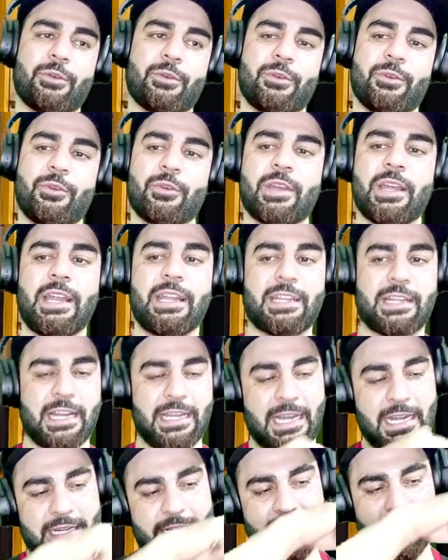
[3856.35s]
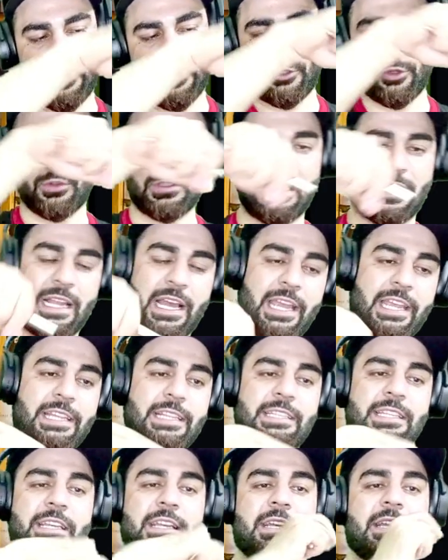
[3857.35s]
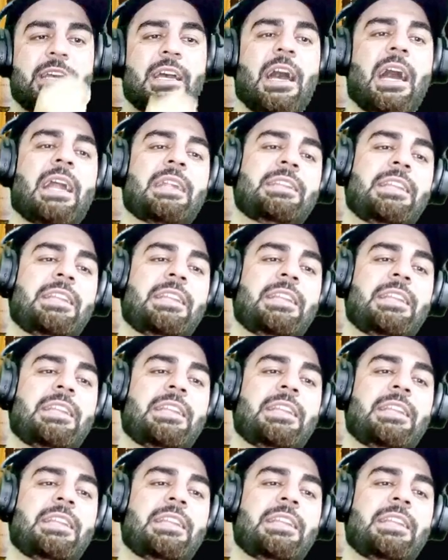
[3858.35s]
Okay, it shows the lines, and